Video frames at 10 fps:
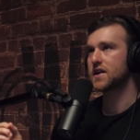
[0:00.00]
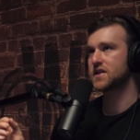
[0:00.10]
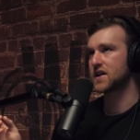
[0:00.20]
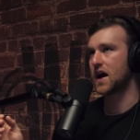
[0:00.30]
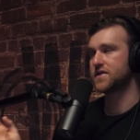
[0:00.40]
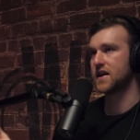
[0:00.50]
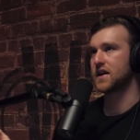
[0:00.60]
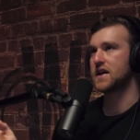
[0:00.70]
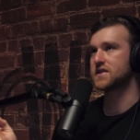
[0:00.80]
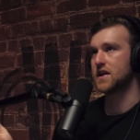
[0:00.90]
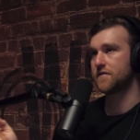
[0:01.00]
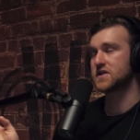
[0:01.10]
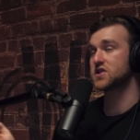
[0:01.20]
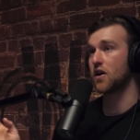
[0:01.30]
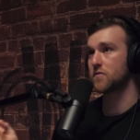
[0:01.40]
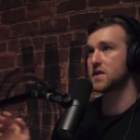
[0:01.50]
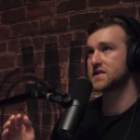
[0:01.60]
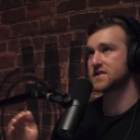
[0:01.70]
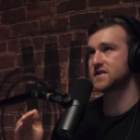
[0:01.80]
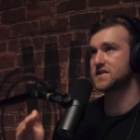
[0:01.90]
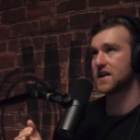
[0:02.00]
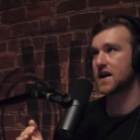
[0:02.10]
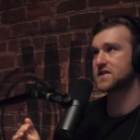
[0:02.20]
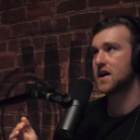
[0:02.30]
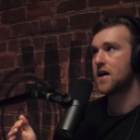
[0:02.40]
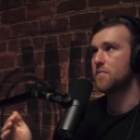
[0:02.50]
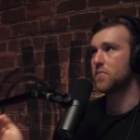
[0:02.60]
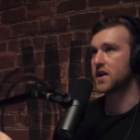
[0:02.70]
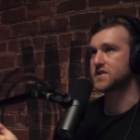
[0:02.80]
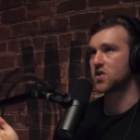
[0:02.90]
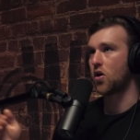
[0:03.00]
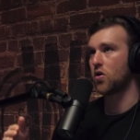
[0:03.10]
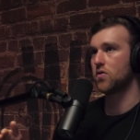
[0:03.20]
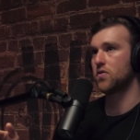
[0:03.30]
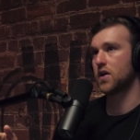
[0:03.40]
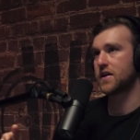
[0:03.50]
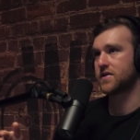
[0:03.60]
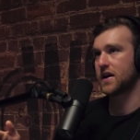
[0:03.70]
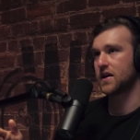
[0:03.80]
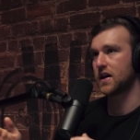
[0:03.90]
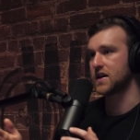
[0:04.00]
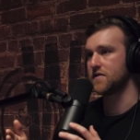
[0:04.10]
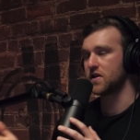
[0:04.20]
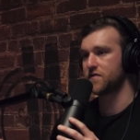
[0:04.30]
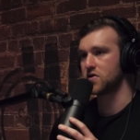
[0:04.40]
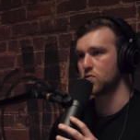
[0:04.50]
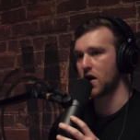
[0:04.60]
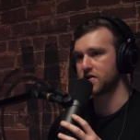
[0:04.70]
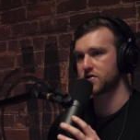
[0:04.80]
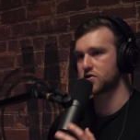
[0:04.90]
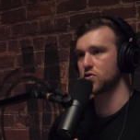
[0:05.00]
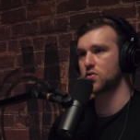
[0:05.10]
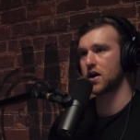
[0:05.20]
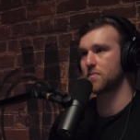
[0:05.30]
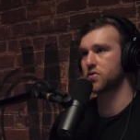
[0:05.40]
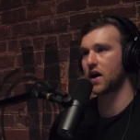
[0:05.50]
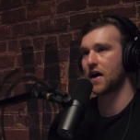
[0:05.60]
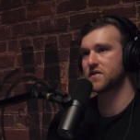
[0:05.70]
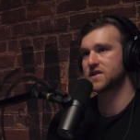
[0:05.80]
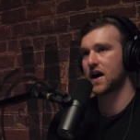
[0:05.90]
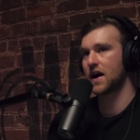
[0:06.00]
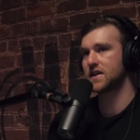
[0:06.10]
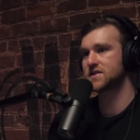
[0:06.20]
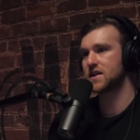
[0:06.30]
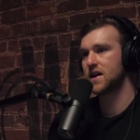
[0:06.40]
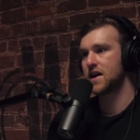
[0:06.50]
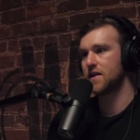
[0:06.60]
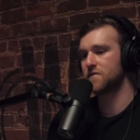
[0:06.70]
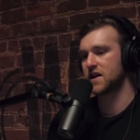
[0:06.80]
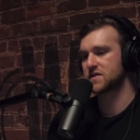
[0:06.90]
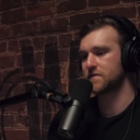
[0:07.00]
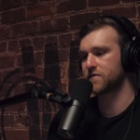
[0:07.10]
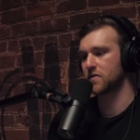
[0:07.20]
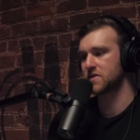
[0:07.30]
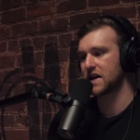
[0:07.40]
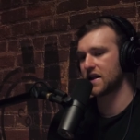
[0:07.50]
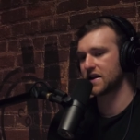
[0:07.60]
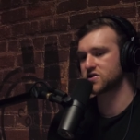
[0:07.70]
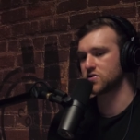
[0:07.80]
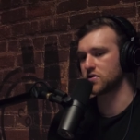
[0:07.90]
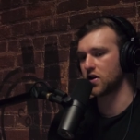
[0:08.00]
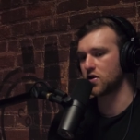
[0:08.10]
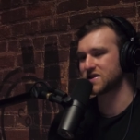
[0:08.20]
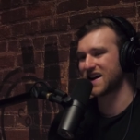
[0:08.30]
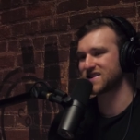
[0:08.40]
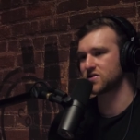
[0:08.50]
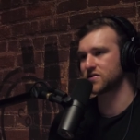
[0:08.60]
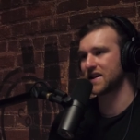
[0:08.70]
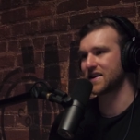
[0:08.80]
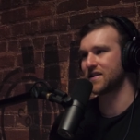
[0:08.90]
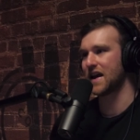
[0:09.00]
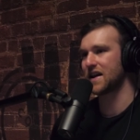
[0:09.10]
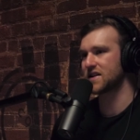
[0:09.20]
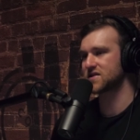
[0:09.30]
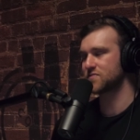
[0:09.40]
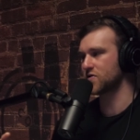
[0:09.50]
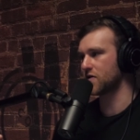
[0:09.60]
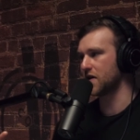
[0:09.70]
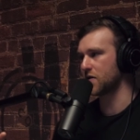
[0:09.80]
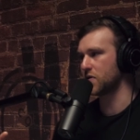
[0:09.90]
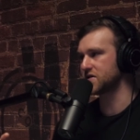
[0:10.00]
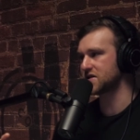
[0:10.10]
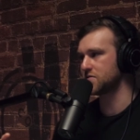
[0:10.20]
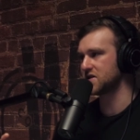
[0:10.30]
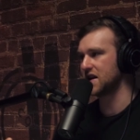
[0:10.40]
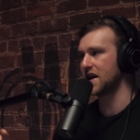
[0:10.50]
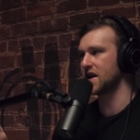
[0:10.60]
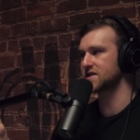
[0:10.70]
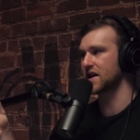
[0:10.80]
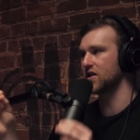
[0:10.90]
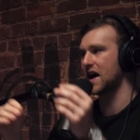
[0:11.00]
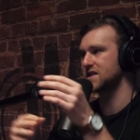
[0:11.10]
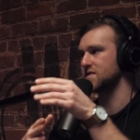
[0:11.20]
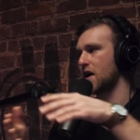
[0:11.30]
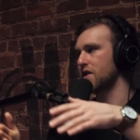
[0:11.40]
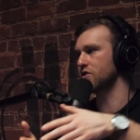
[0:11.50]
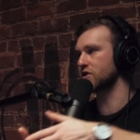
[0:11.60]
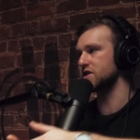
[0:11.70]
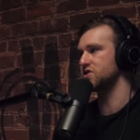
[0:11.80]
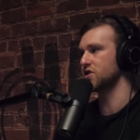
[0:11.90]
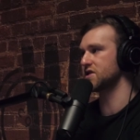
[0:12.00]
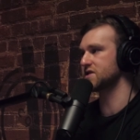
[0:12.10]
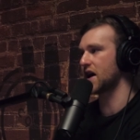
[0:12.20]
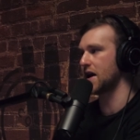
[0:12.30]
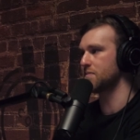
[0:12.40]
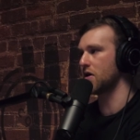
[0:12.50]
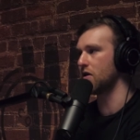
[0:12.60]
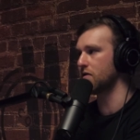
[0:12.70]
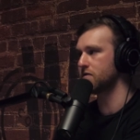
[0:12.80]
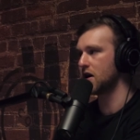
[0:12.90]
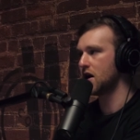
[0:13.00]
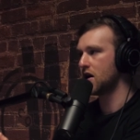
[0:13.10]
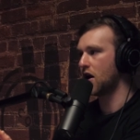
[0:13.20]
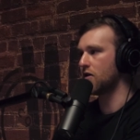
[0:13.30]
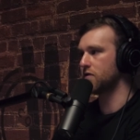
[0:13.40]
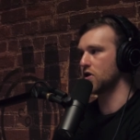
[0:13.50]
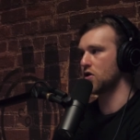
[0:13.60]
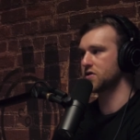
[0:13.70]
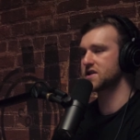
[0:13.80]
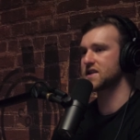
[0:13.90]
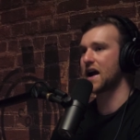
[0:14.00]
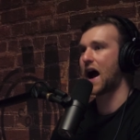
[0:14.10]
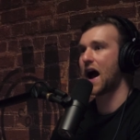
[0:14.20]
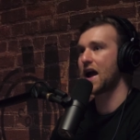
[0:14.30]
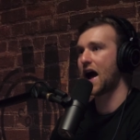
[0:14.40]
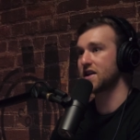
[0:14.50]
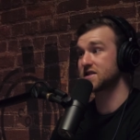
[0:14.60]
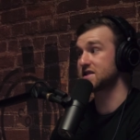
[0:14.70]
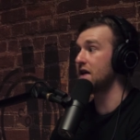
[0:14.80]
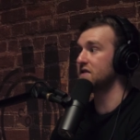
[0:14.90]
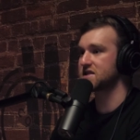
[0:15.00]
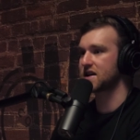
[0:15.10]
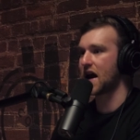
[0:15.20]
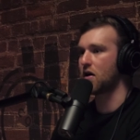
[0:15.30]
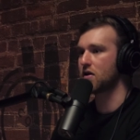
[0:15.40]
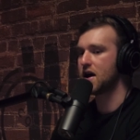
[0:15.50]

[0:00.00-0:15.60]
Because I think if it's government assistance, yes. But it's all, I think, like even if you went through a privatized investment firm to get like student loans, I still think they get some sort of like weird subsidy, and it's like classified under a certain type of loan. Because like I had a savings account.